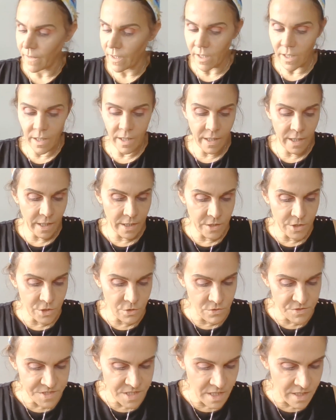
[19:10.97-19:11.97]
and
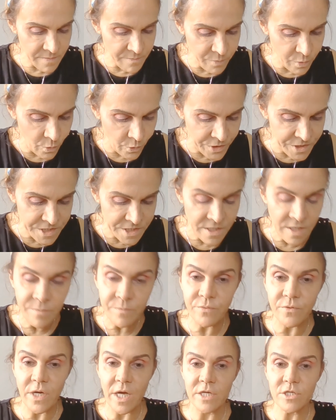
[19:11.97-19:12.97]
use a pointier
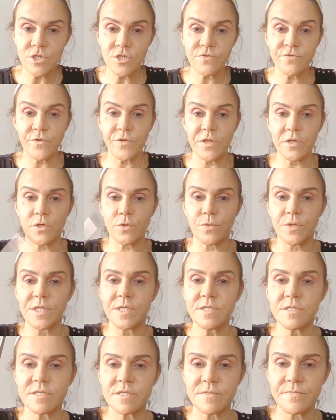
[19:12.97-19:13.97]
brush for the
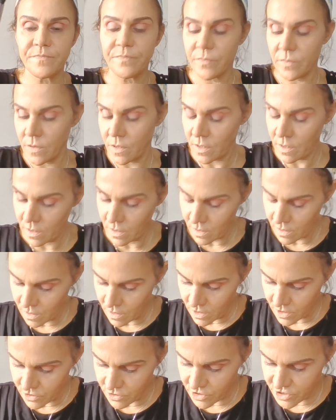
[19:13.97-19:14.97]
crease
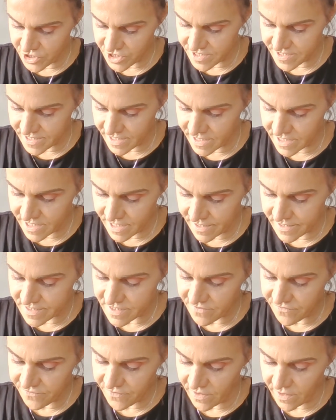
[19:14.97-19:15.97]
to just
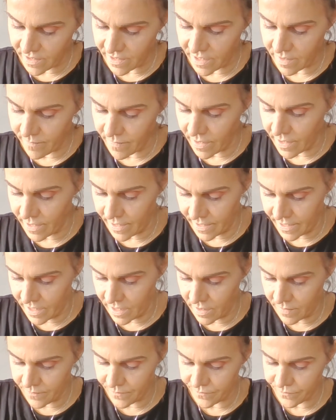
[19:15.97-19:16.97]
intensify my